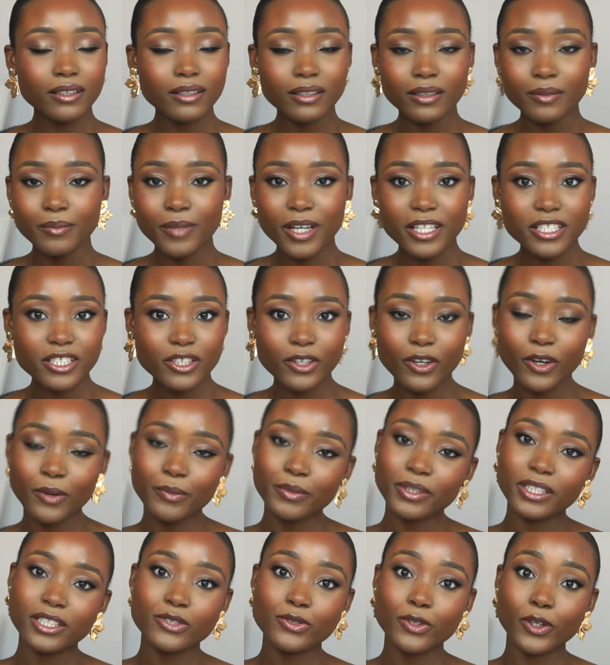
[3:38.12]
imagine
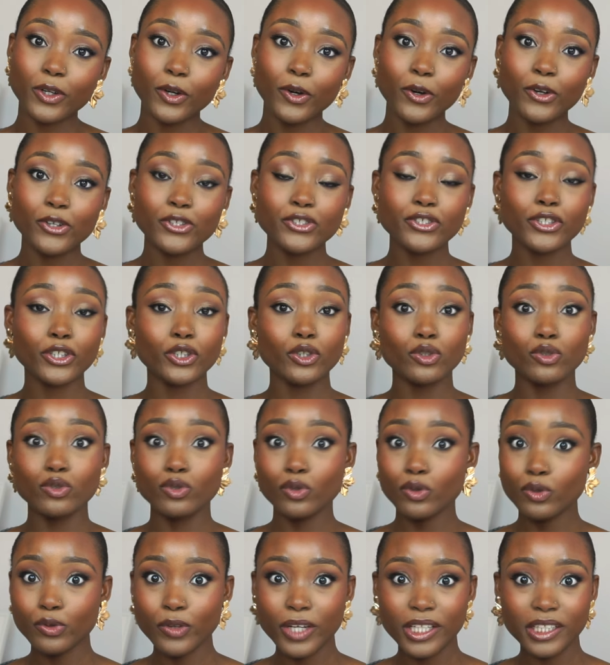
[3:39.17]
coming into a country, you
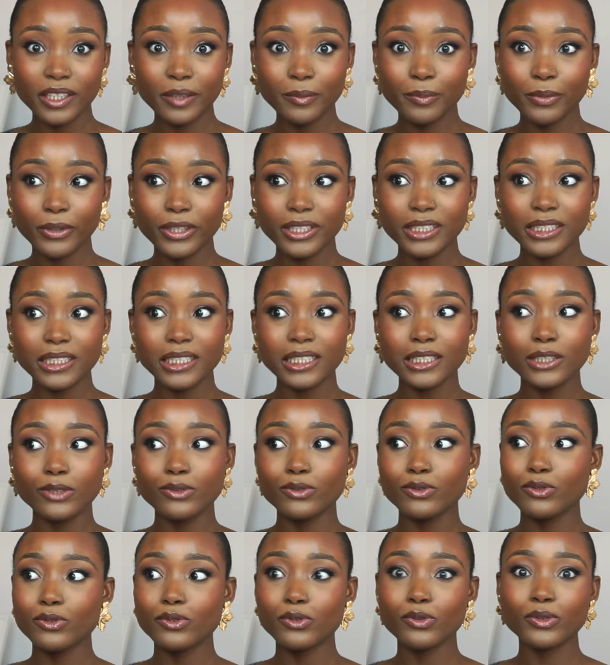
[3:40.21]
don't know anybody, you
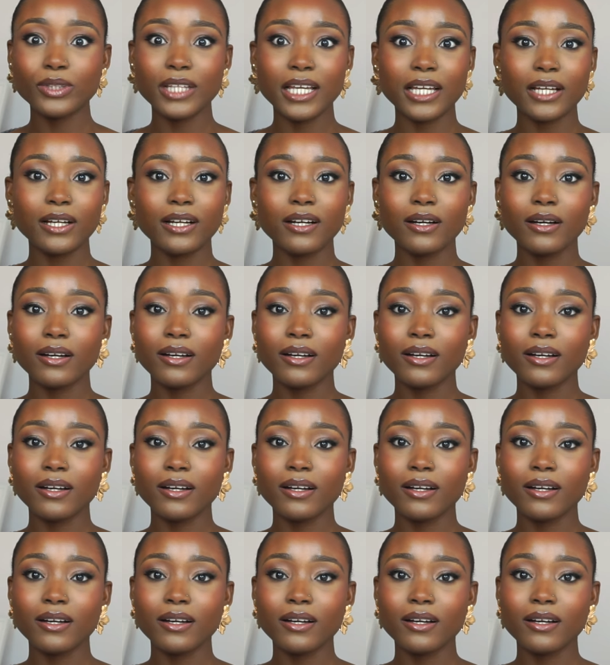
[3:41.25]
don't know like